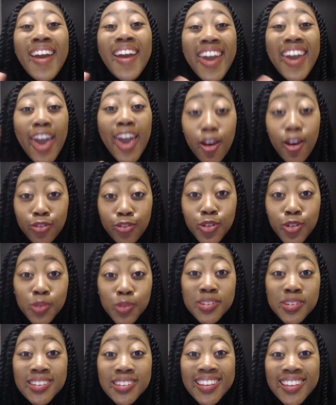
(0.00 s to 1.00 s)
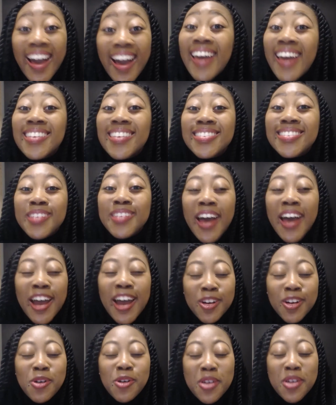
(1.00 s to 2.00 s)
Hair food. Guys, I
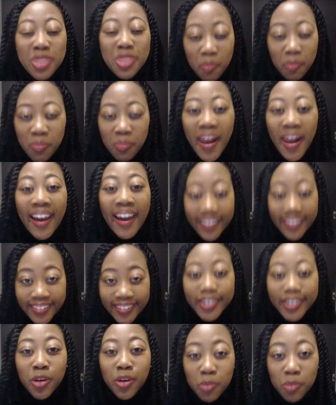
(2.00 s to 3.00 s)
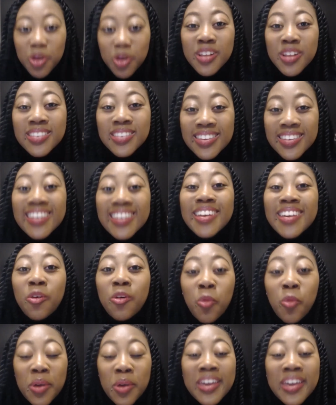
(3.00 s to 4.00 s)
know in the black community,
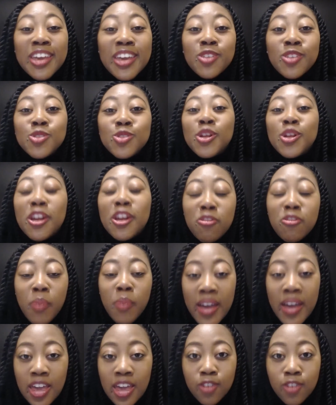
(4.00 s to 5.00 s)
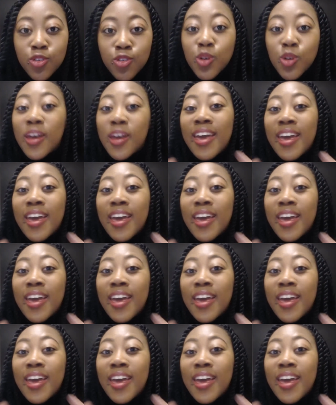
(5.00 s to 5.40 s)
we used to live by hair food.